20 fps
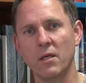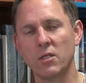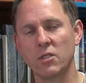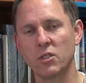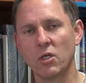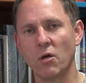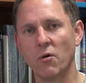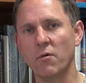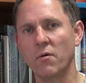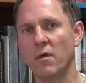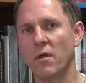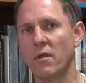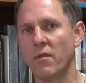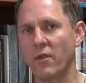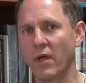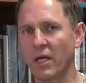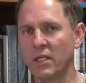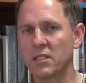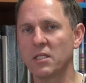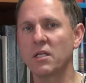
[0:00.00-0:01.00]
So
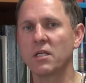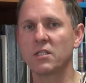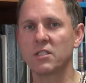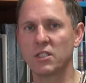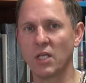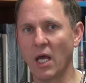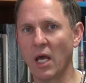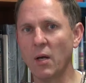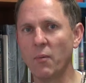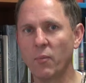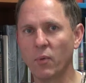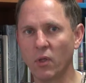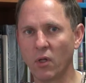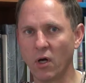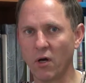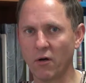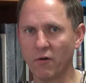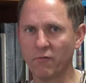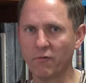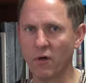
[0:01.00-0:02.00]
that's an example
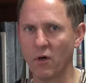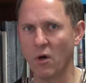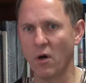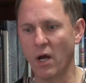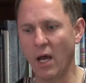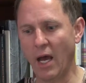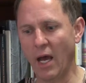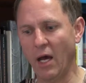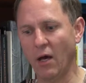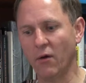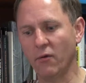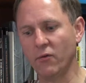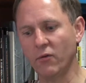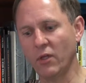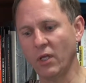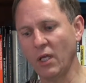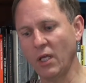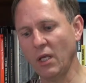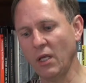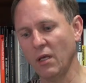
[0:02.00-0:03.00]
of how
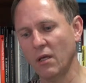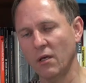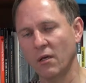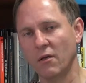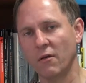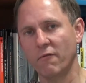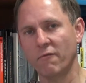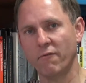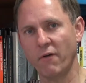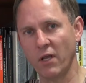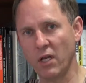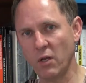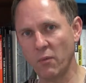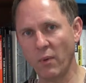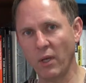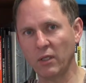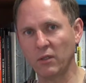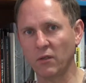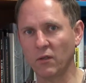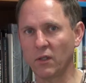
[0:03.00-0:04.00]
the
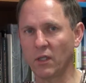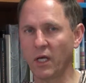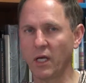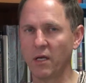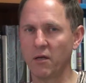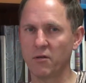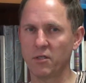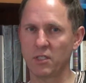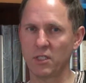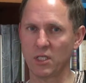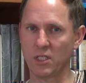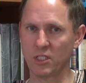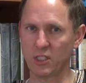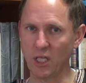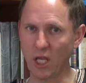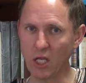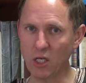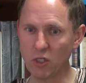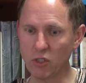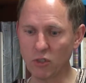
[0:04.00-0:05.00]
fundamental layer is
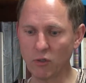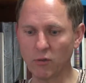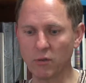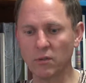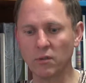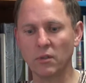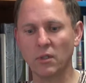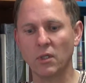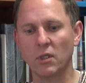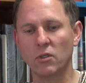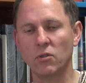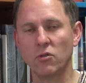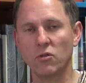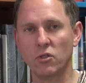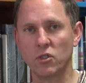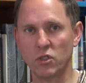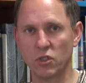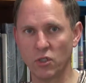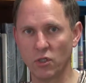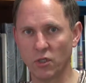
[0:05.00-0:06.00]
essential to
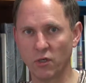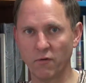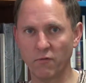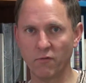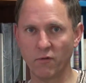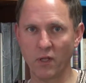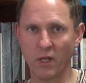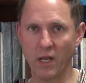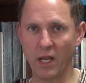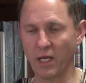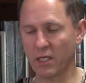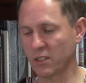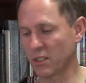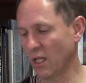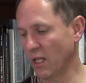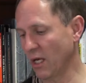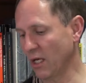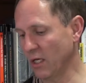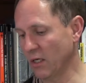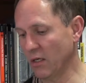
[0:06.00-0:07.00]
serve the next
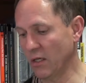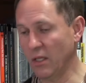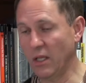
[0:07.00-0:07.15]
layer,